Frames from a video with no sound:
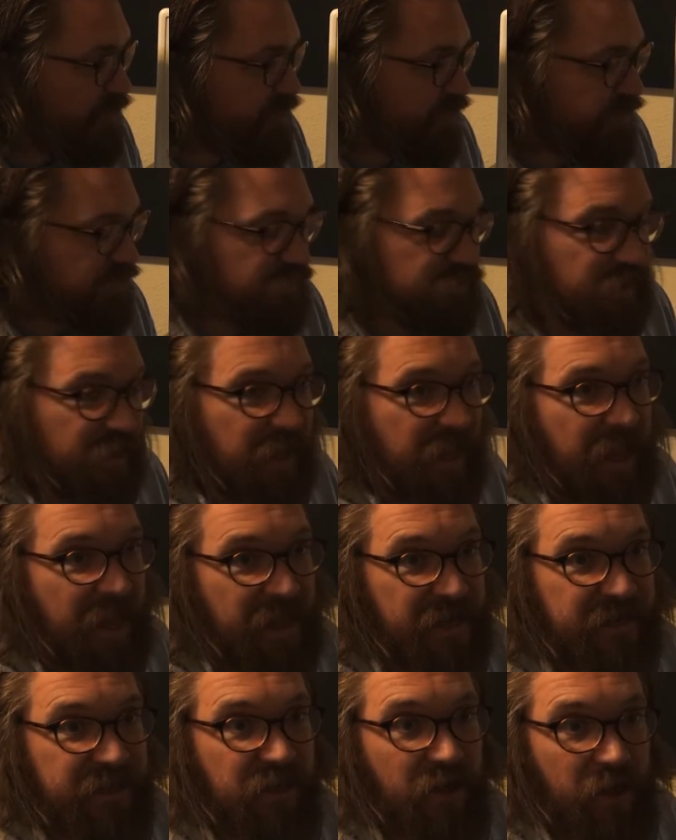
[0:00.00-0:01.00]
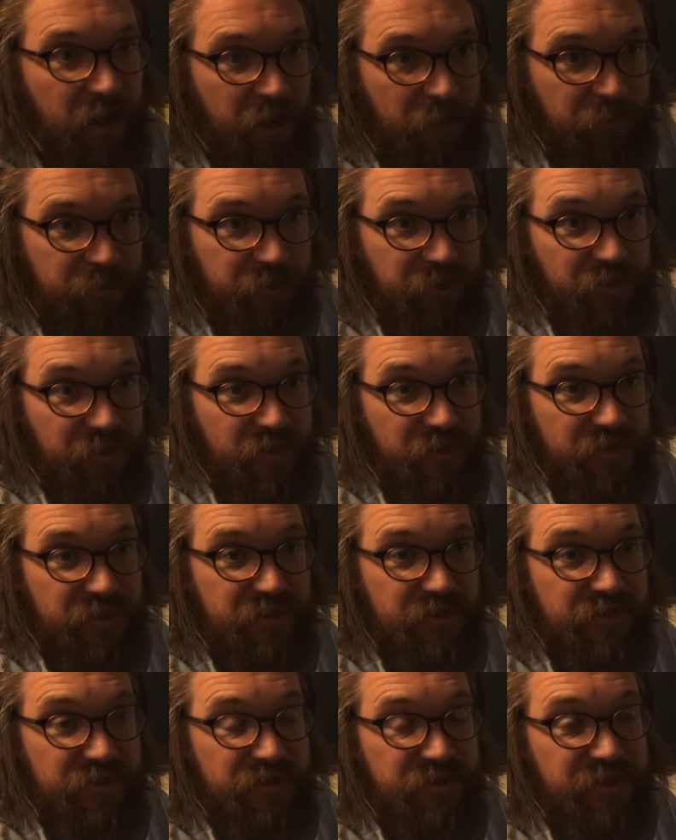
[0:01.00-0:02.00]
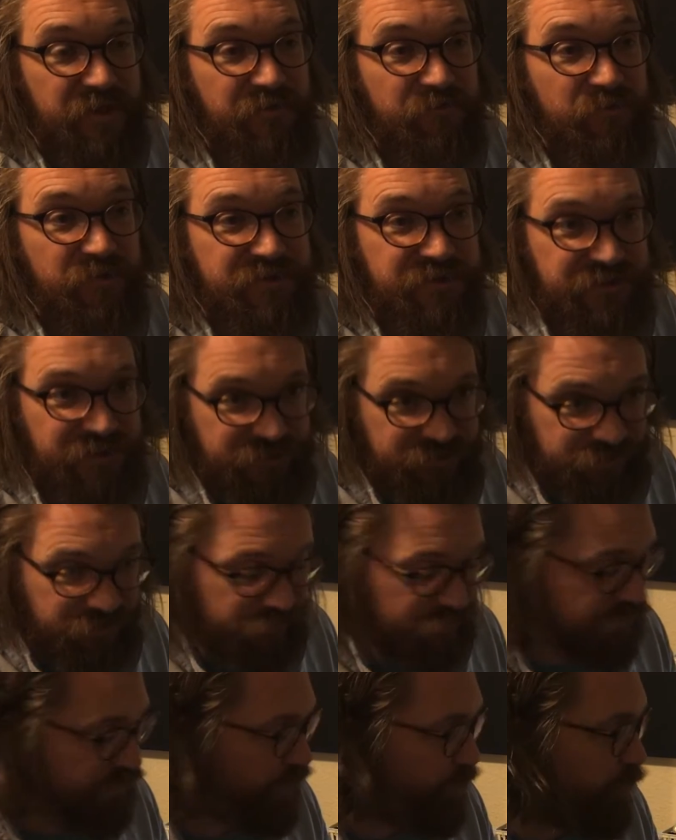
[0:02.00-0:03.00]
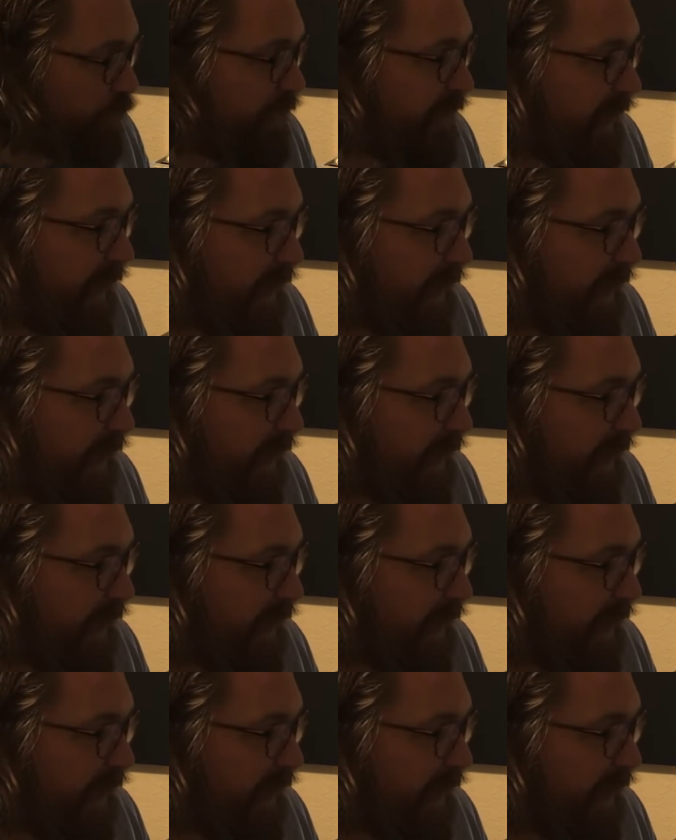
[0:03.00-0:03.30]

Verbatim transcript: just adding up the resistors, we